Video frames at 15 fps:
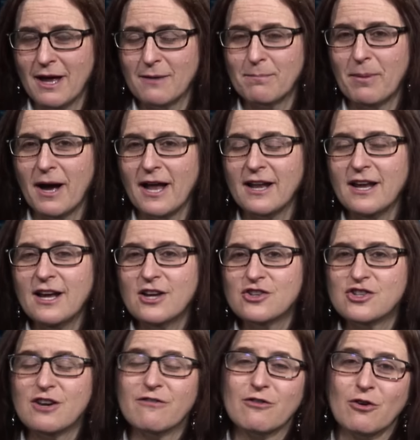it. But
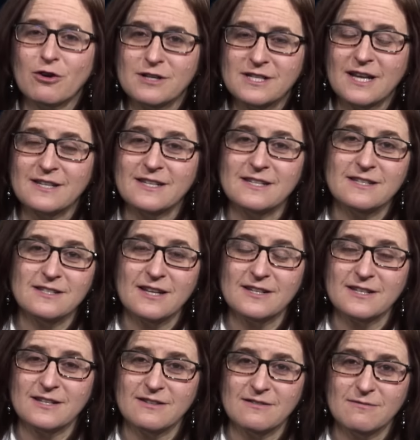she, of course, doesn't
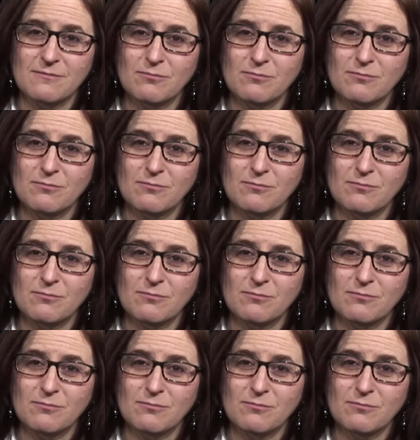doesn't